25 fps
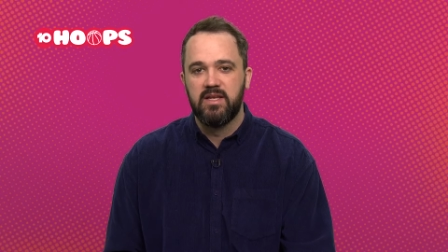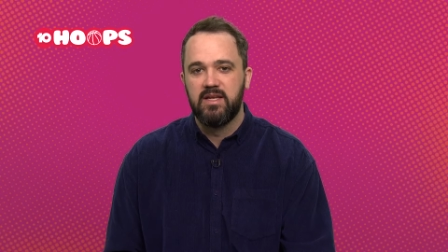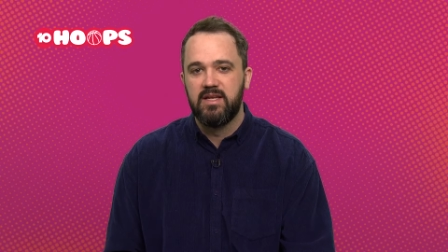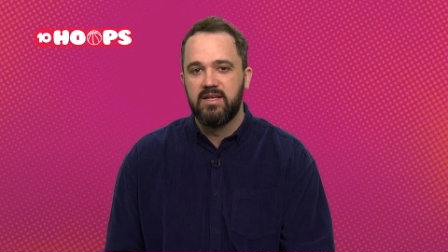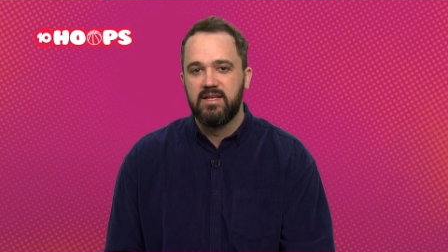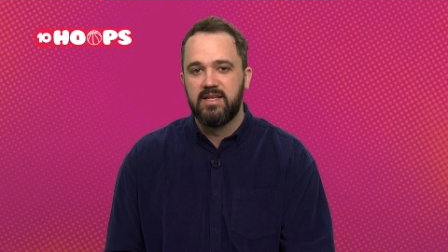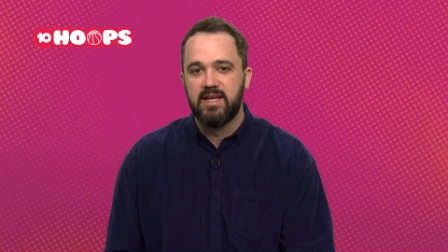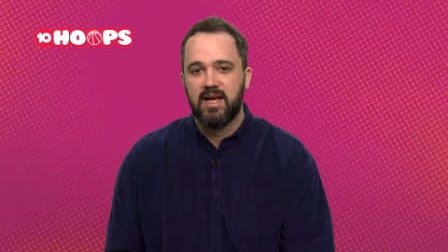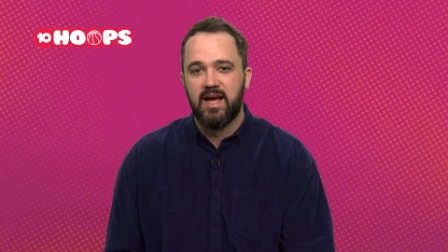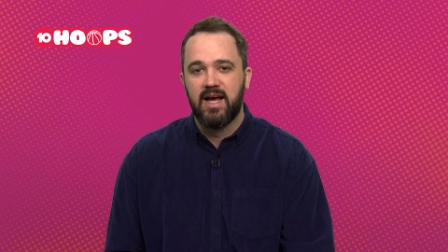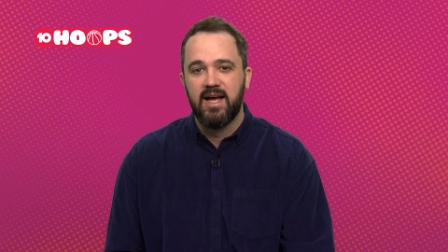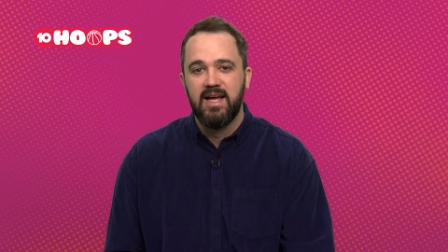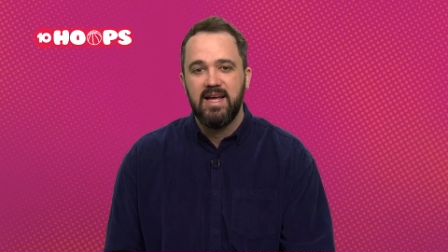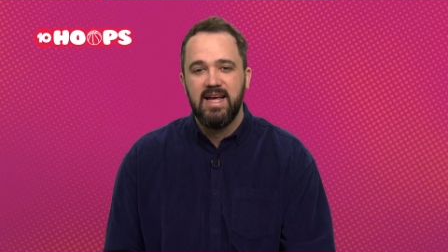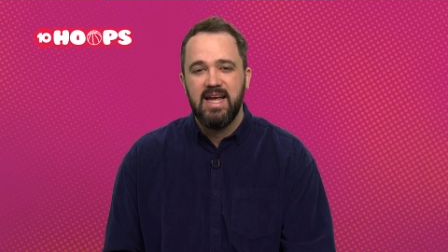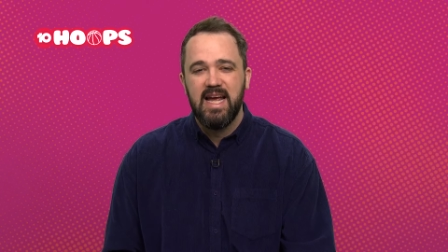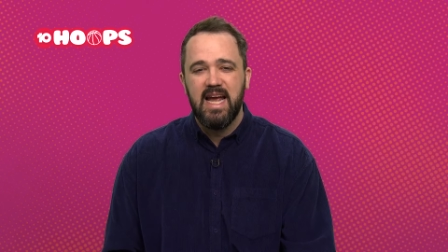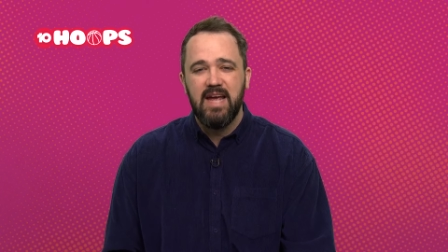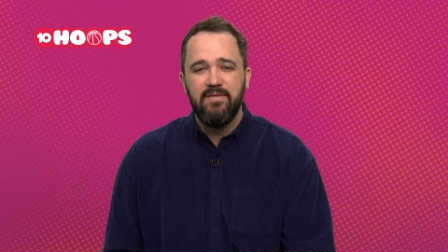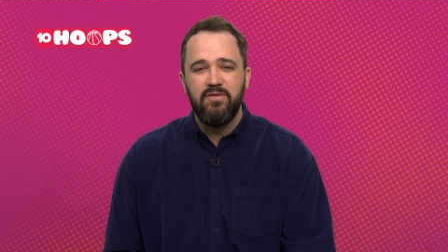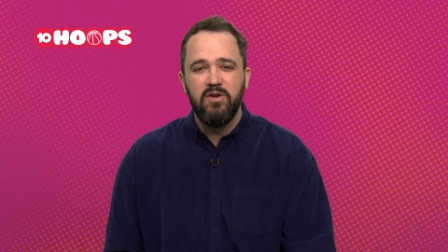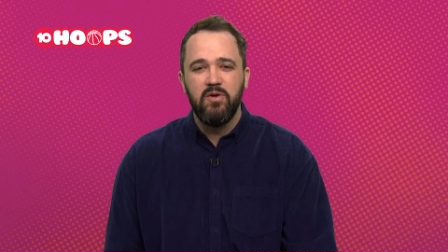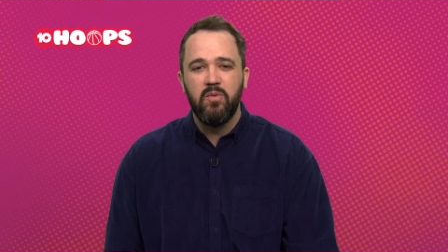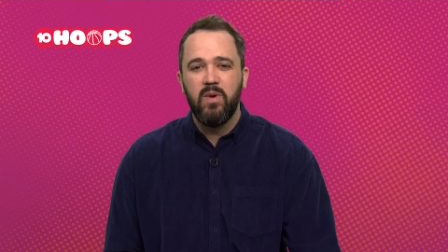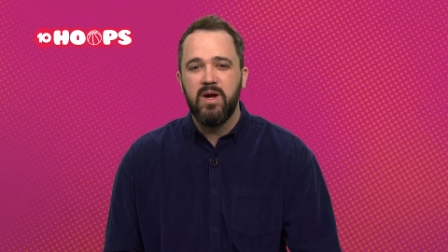And uh,
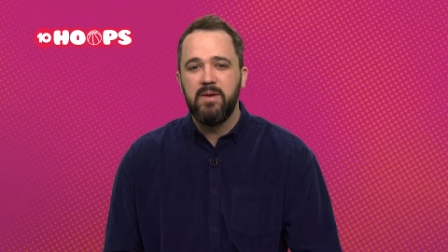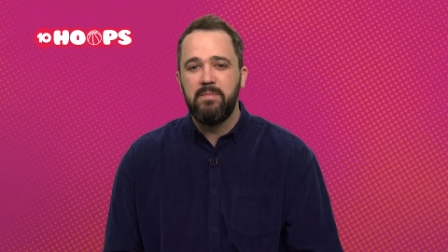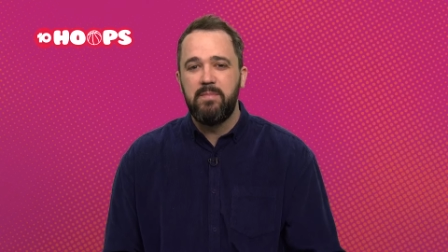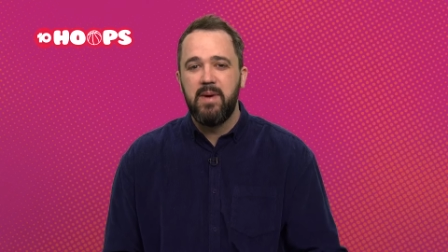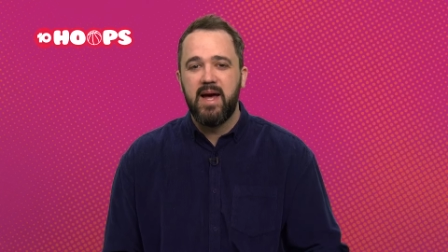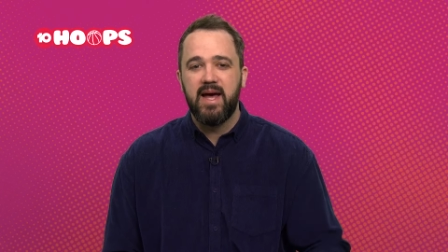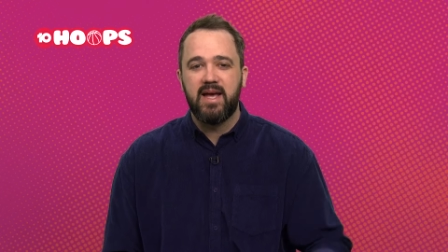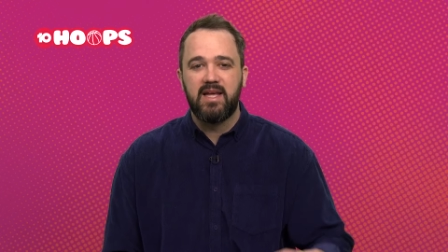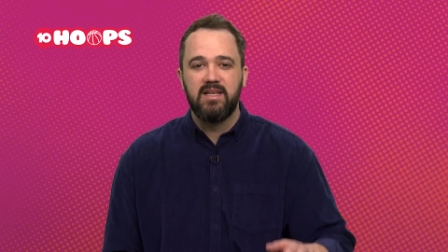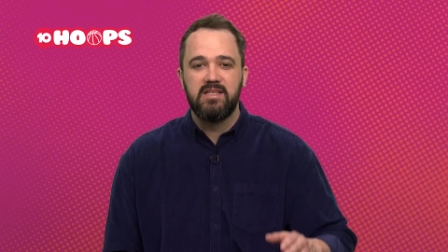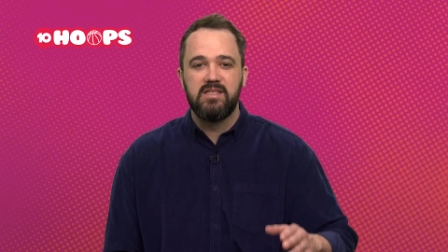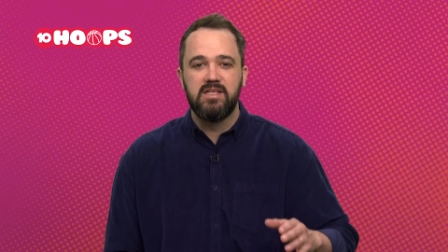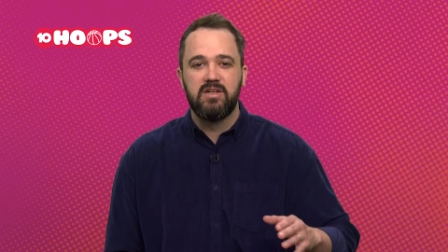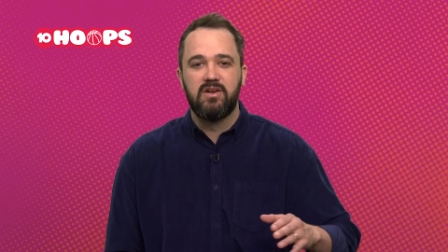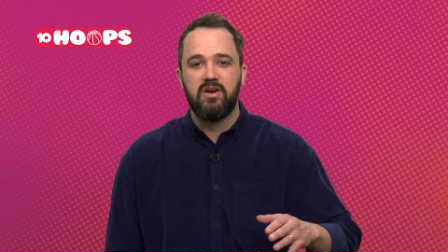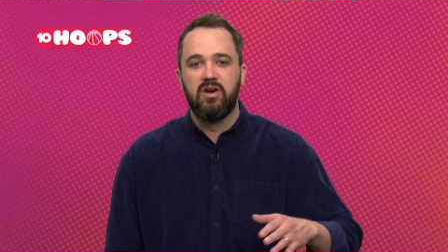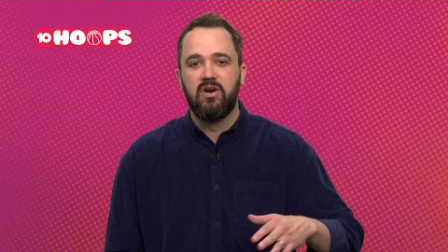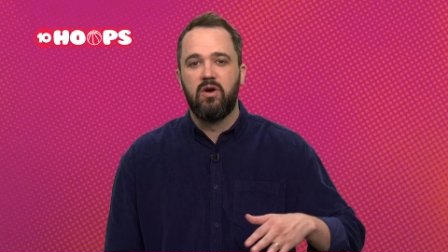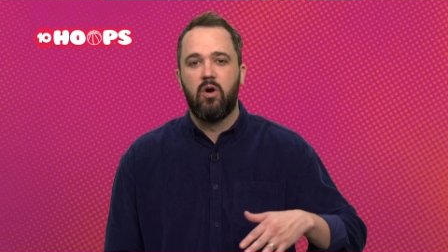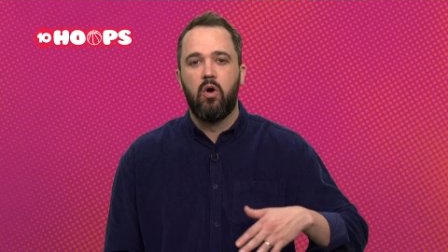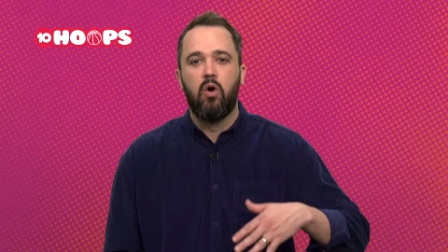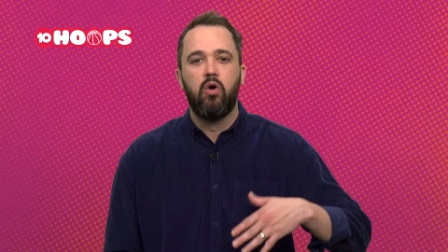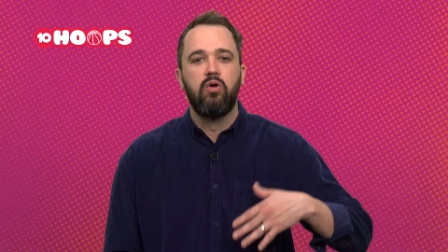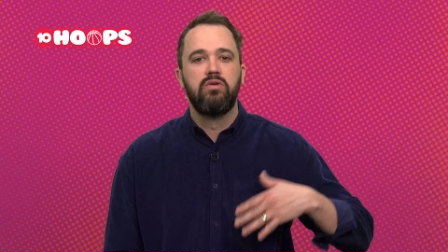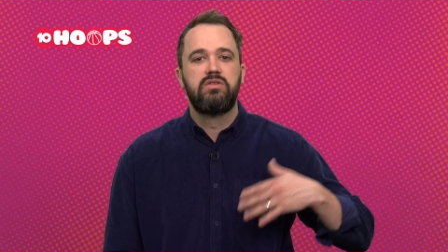if you went back and did an
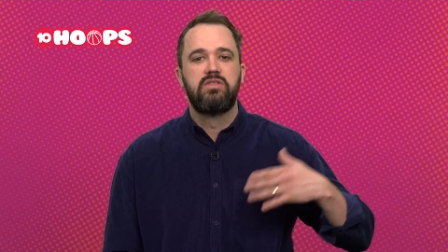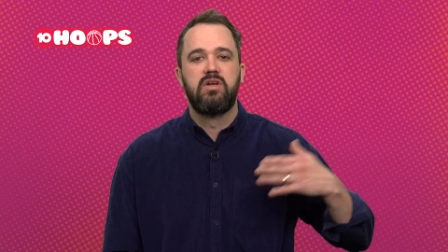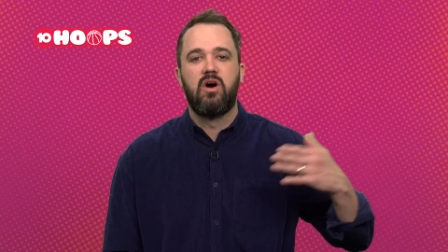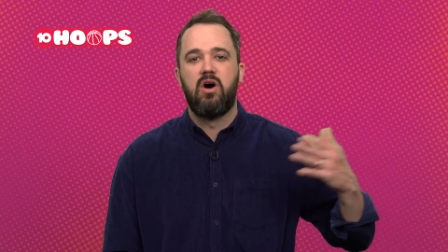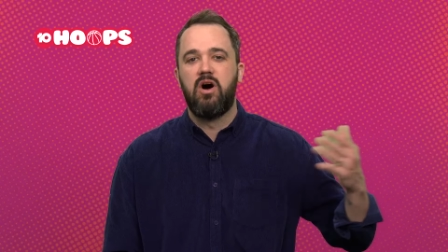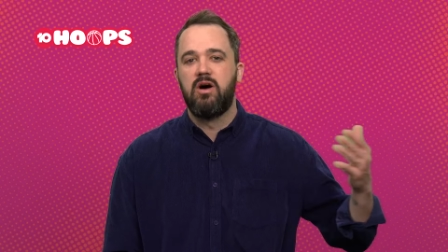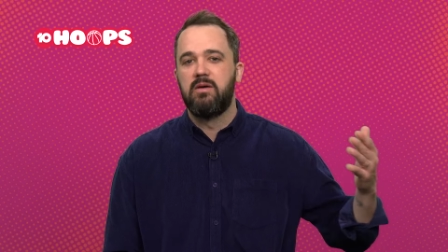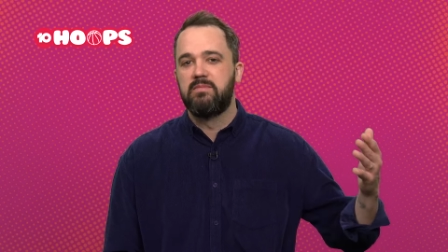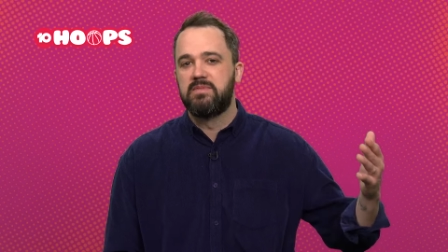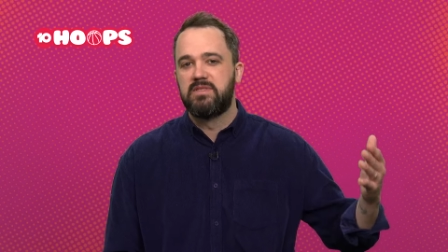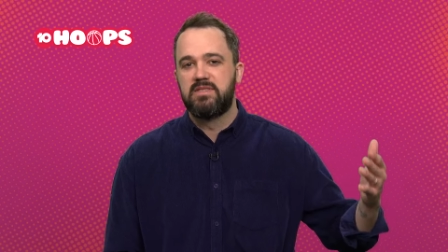all-time